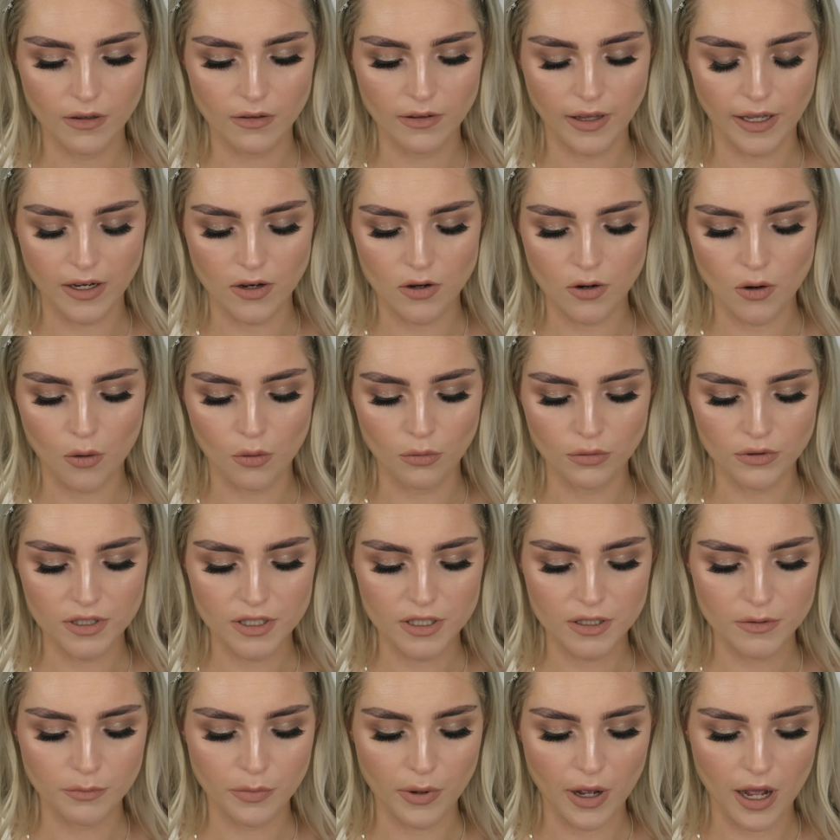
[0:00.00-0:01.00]
like gold
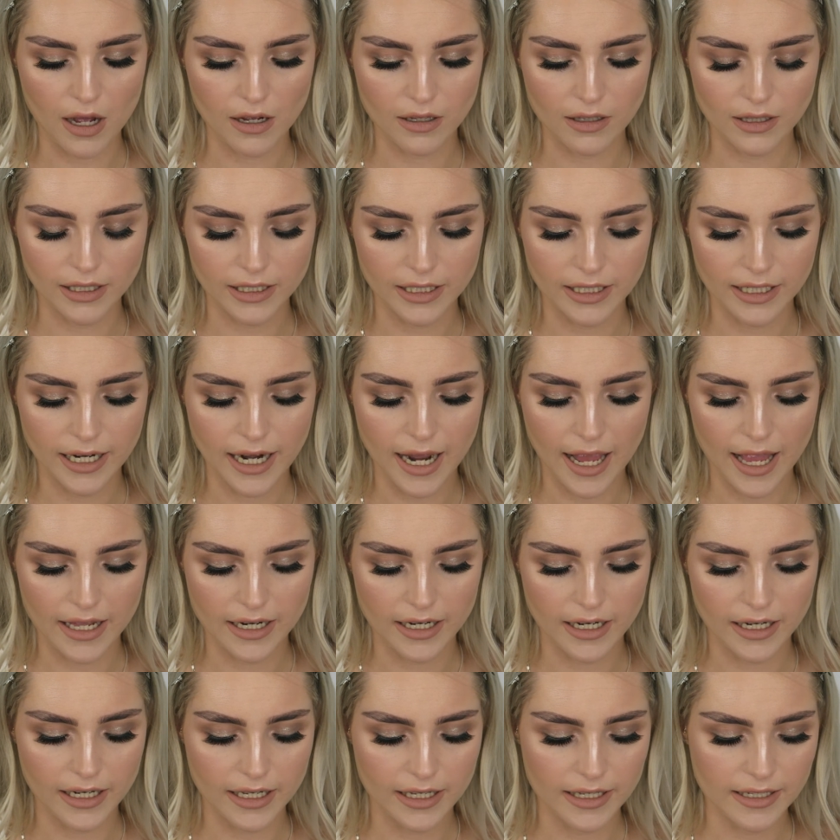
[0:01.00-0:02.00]
sparkle in it,
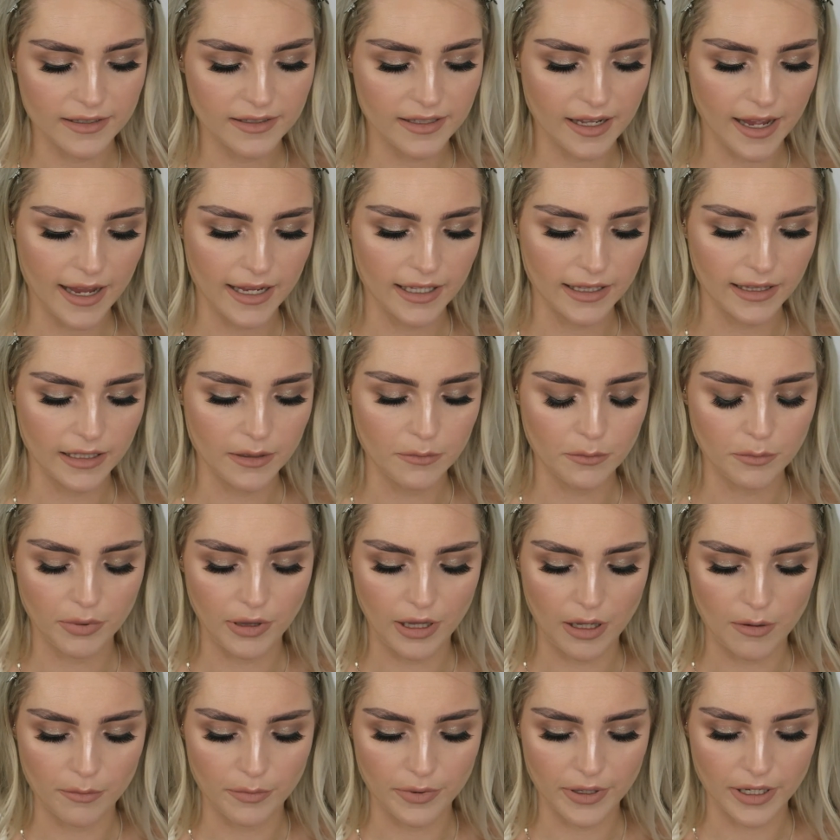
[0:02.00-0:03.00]
and it is a lip
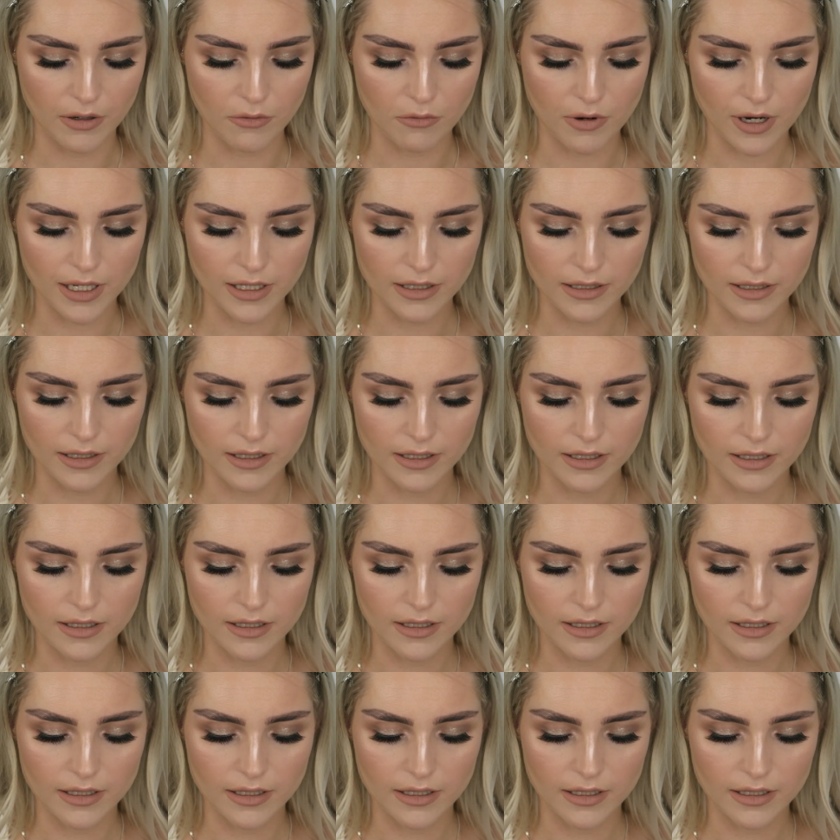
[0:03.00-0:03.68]
plumping one.